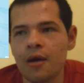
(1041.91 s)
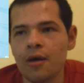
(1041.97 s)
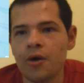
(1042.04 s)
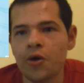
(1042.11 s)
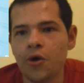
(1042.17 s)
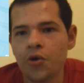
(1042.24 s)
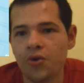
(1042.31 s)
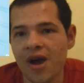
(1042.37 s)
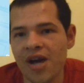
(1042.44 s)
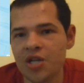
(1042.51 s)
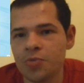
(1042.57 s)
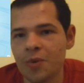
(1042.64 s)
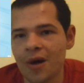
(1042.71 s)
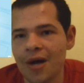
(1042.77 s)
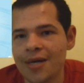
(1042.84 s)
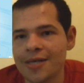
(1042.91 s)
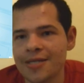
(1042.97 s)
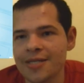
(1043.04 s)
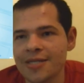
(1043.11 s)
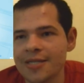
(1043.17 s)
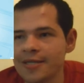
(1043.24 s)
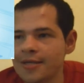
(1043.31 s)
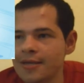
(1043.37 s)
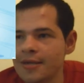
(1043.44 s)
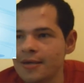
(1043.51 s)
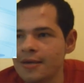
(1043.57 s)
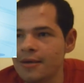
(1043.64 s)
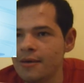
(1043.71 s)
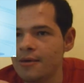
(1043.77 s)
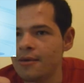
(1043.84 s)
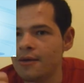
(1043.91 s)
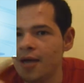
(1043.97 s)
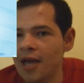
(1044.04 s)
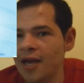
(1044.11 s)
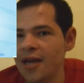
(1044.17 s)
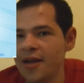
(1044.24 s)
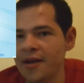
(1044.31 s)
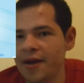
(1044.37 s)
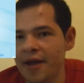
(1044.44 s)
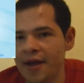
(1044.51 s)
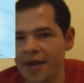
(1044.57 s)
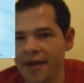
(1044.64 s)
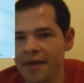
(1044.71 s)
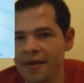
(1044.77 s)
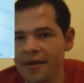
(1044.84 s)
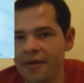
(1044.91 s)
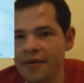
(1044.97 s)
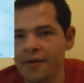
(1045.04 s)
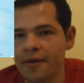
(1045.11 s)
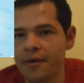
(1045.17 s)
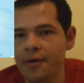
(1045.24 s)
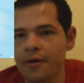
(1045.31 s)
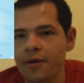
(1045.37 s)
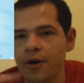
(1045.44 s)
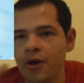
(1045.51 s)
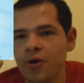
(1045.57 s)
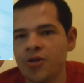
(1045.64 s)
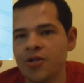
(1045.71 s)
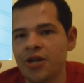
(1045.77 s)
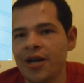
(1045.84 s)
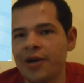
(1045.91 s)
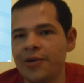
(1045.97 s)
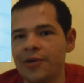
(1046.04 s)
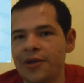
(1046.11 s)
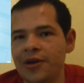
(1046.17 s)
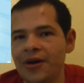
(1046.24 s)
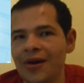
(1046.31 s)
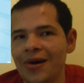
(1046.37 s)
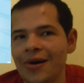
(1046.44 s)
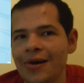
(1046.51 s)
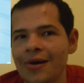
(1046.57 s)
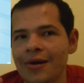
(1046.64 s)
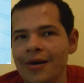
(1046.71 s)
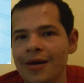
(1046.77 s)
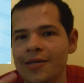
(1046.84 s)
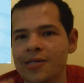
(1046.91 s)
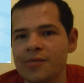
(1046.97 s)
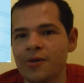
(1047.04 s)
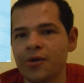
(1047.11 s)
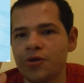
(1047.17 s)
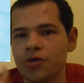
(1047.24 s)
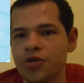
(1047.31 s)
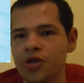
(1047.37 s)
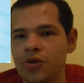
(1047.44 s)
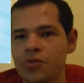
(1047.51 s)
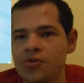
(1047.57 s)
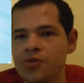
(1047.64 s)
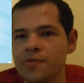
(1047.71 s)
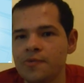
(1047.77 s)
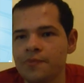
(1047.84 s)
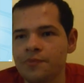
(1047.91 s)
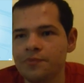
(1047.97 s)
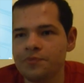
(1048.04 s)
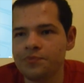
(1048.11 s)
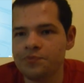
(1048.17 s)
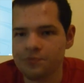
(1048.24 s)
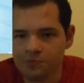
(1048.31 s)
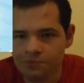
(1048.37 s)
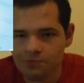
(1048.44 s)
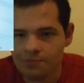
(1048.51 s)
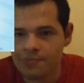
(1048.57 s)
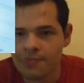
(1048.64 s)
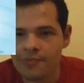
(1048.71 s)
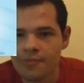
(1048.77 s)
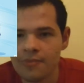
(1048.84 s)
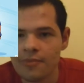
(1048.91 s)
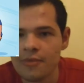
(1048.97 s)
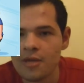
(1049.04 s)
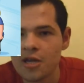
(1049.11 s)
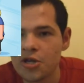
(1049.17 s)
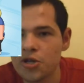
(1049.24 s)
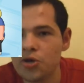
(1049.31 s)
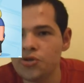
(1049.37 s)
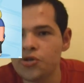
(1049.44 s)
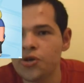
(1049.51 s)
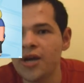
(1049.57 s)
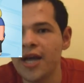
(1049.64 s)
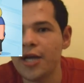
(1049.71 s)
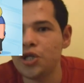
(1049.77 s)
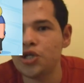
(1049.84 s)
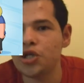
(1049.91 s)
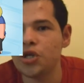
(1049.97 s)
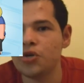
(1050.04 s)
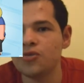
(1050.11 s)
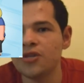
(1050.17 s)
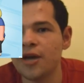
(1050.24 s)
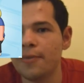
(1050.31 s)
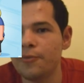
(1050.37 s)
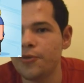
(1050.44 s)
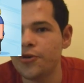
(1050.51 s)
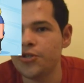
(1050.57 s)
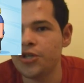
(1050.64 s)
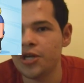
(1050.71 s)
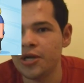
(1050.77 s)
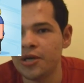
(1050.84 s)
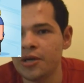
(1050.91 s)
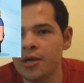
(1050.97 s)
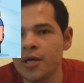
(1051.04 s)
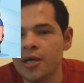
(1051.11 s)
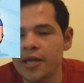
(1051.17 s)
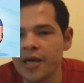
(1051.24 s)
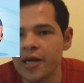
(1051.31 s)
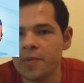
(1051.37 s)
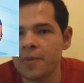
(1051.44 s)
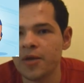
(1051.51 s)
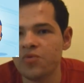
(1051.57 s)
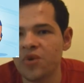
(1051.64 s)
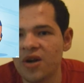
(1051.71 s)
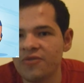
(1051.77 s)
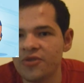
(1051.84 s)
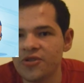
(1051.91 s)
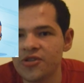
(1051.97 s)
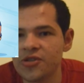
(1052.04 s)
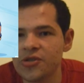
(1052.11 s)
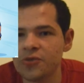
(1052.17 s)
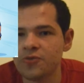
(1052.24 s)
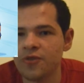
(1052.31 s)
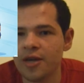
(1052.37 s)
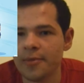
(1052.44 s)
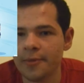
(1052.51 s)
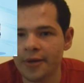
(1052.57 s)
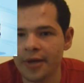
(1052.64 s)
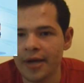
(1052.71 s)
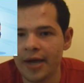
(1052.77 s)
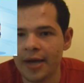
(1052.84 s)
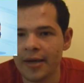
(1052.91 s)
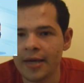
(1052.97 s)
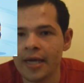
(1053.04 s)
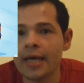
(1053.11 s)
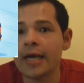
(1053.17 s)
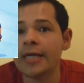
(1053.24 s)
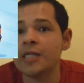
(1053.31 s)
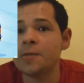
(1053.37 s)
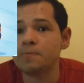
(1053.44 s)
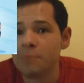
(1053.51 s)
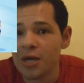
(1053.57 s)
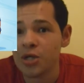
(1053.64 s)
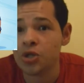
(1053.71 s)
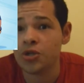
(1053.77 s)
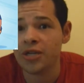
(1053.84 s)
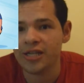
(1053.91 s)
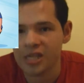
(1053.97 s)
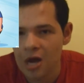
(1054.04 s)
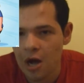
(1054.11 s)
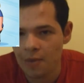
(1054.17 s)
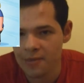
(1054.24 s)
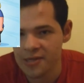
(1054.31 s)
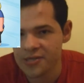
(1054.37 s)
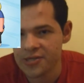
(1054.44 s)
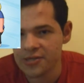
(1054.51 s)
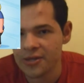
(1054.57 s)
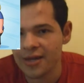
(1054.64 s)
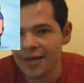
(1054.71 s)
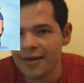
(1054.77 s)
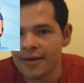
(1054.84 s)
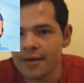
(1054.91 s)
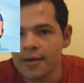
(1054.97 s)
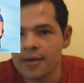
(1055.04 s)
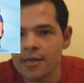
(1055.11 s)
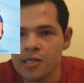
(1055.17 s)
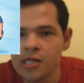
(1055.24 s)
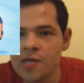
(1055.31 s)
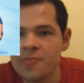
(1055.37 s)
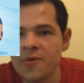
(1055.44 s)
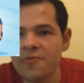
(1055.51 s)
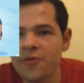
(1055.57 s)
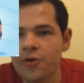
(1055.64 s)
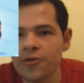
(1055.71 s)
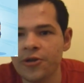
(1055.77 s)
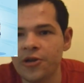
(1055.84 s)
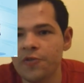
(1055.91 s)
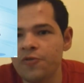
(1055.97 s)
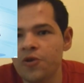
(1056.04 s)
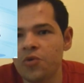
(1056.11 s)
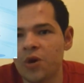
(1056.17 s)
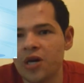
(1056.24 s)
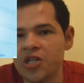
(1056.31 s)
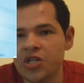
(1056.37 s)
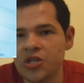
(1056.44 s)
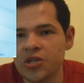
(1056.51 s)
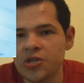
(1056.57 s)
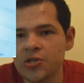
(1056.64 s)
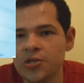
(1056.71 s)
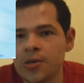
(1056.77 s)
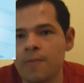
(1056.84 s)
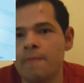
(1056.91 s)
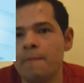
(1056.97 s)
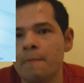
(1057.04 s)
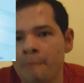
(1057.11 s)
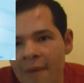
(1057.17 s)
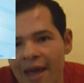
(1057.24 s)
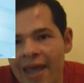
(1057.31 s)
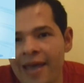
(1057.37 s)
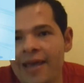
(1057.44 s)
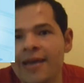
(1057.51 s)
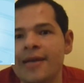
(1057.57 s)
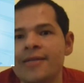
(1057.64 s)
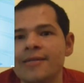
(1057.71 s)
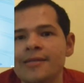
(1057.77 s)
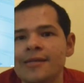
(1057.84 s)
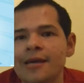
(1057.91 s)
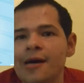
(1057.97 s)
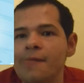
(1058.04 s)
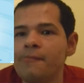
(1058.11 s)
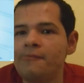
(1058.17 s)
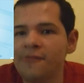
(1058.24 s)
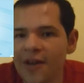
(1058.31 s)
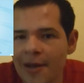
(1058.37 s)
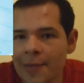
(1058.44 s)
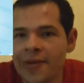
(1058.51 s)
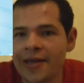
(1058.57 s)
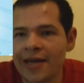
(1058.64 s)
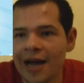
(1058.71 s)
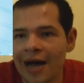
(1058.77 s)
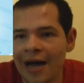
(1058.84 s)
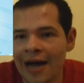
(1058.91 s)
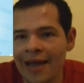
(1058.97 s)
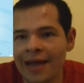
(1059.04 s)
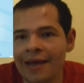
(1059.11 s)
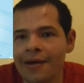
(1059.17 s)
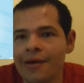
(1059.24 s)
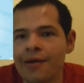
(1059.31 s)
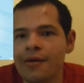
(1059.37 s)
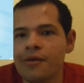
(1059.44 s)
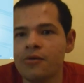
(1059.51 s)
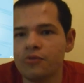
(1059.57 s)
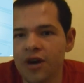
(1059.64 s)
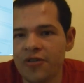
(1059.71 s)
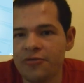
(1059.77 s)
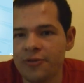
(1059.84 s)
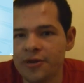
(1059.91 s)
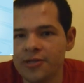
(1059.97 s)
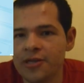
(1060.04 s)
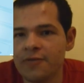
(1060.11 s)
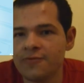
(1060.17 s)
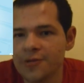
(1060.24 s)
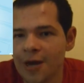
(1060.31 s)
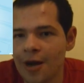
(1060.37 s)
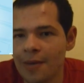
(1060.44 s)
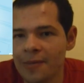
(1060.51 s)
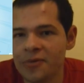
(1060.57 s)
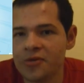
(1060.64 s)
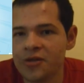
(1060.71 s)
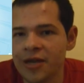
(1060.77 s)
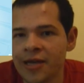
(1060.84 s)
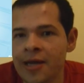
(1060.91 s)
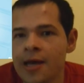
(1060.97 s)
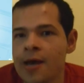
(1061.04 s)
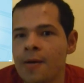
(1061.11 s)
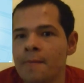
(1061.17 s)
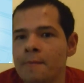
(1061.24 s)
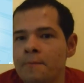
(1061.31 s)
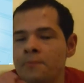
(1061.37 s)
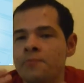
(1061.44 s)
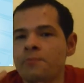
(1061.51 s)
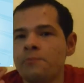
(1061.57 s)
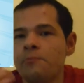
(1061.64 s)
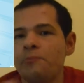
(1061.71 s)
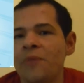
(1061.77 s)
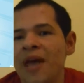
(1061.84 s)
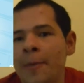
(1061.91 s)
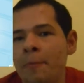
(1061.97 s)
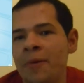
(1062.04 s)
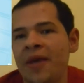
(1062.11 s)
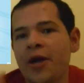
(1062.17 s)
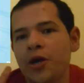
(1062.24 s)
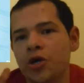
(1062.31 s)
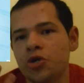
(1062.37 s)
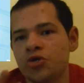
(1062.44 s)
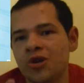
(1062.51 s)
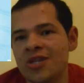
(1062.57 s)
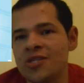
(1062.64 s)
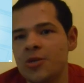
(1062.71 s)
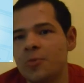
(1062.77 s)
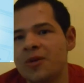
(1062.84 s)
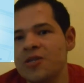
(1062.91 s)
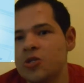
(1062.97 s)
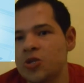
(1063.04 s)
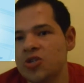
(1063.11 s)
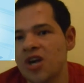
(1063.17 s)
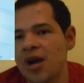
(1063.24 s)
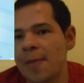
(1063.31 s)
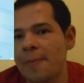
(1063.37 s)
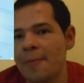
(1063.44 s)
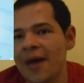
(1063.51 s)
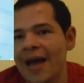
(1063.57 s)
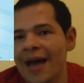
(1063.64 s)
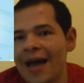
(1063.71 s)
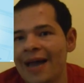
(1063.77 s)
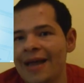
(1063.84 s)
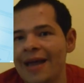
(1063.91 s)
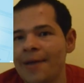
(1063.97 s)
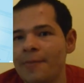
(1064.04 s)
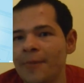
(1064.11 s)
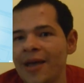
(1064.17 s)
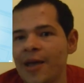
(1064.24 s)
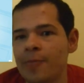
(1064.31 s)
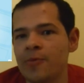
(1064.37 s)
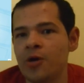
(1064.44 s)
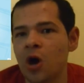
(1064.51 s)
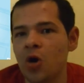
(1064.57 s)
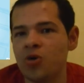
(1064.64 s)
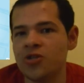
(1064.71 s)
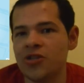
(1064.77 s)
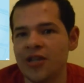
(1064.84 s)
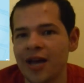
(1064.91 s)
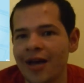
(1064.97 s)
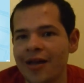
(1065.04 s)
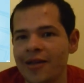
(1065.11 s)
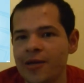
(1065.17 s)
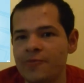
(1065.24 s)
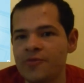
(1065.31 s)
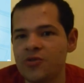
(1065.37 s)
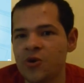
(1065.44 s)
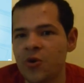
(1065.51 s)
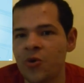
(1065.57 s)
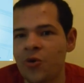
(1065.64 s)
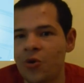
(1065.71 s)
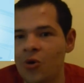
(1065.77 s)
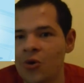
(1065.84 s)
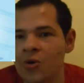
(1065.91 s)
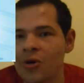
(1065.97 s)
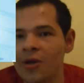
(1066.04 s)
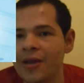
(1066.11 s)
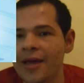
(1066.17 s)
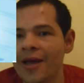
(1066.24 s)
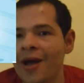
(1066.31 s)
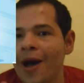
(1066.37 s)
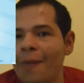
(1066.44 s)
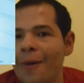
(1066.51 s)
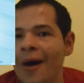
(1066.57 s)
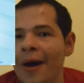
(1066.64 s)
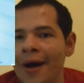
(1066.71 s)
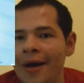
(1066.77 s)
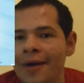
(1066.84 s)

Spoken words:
Crashbox, Edda Nettie, Courage the Cowardly Dog, and some other shows. Those are 8 shows I'm wishing they could make references in Family Guy. Especially Thomas. Like, Seth MacFarlane, if you're watching this, make a Family Guy reference of Thomas. Like, make Peter dress up as Sir Topham Hatt and make him go to the island of Sodor. Like, come on.